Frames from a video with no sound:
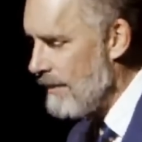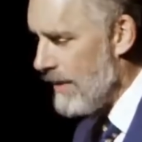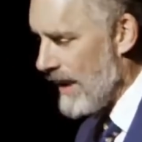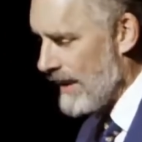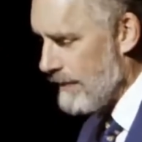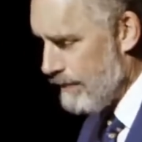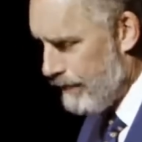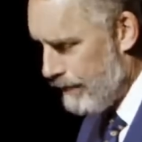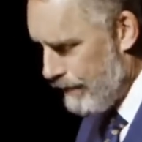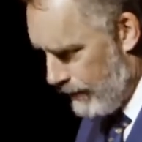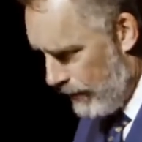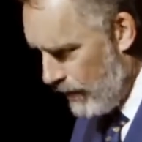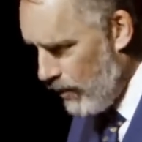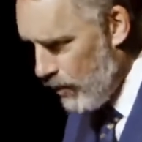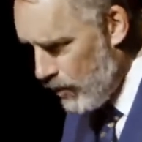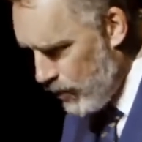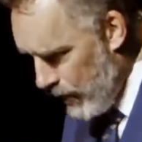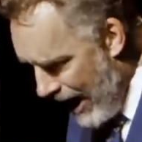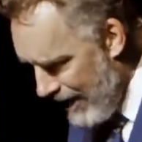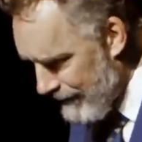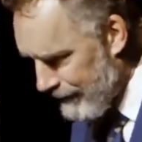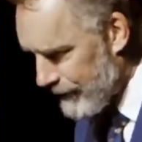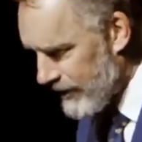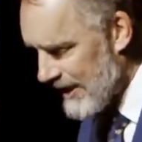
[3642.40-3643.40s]
But
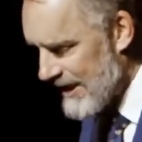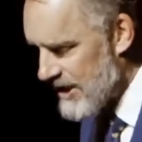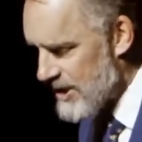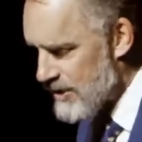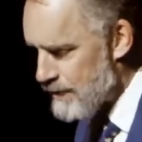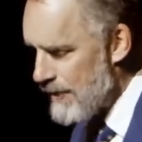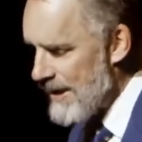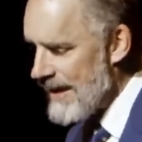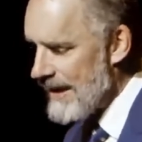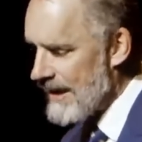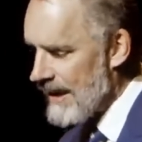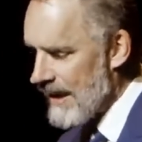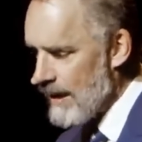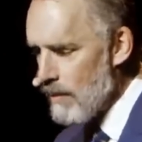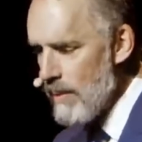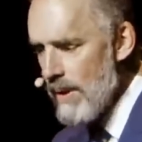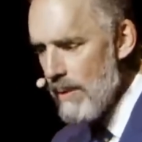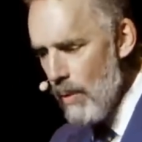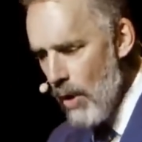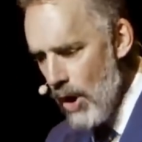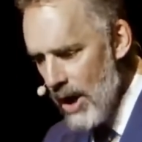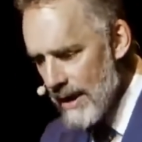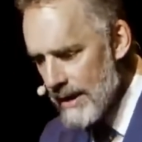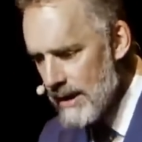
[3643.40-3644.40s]
roughly speaking, we
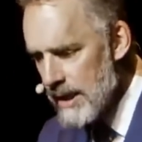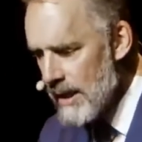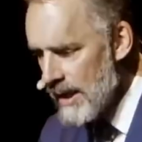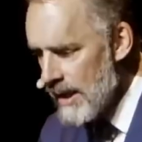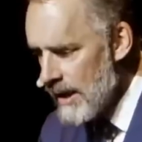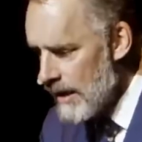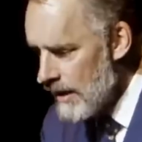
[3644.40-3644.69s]
want